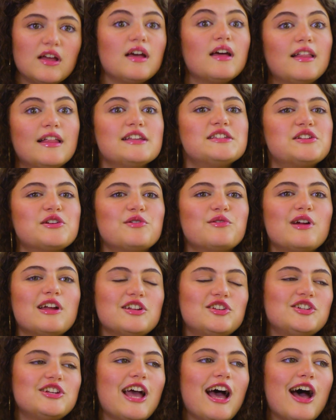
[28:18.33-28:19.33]
Unless you're
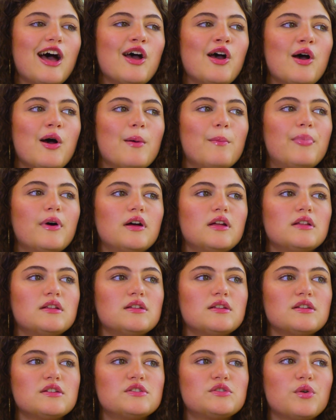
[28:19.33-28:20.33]
rich, yeah.
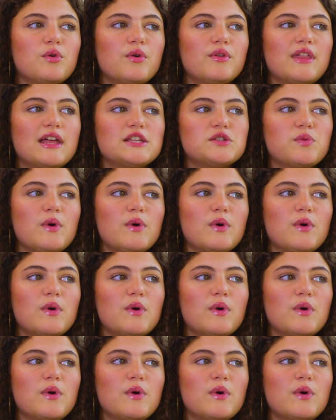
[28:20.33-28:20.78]
But so that's